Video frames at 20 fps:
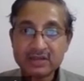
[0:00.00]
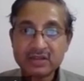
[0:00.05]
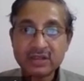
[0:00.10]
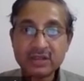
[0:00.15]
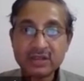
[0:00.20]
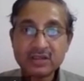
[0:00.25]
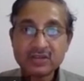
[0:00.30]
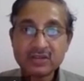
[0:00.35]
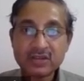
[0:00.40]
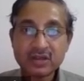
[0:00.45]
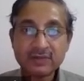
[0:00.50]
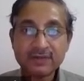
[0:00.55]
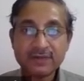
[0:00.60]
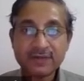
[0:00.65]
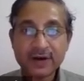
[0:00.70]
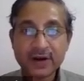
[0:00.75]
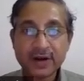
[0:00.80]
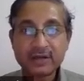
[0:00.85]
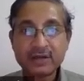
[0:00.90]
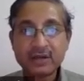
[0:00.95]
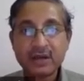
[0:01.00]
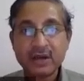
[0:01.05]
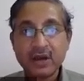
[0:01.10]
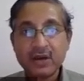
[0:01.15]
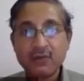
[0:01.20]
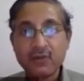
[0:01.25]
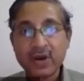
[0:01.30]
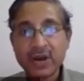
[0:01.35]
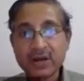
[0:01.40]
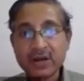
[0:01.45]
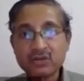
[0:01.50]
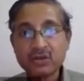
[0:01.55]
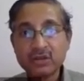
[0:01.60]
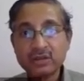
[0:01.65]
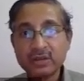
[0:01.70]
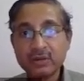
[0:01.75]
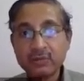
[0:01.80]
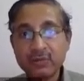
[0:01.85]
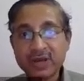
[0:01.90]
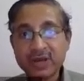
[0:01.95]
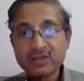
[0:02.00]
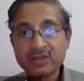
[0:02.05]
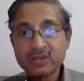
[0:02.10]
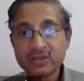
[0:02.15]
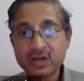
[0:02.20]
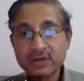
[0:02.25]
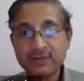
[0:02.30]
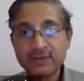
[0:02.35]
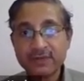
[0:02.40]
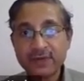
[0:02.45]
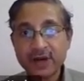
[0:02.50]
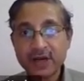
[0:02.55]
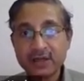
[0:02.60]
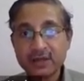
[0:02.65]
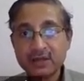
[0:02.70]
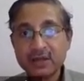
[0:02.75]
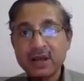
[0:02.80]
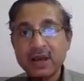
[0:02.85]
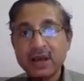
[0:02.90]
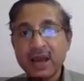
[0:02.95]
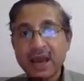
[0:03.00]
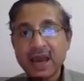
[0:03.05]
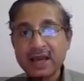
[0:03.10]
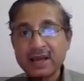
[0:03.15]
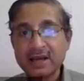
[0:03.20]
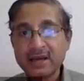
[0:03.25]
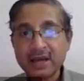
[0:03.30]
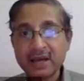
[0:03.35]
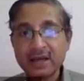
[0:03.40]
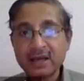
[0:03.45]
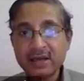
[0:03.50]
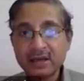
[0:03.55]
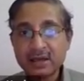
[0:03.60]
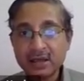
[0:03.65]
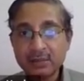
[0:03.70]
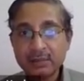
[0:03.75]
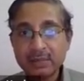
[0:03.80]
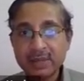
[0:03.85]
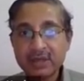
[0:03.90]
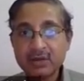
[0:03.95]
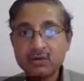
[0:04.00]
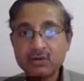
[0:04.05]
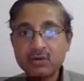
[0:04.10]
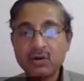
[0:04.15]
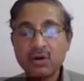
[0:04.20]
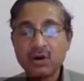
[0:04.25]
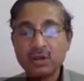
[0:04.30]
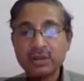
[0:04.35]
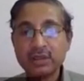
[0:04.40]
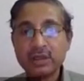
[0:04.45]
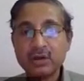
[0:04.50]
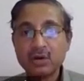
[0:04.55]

eastern front, whereas on the western front and a little bit on the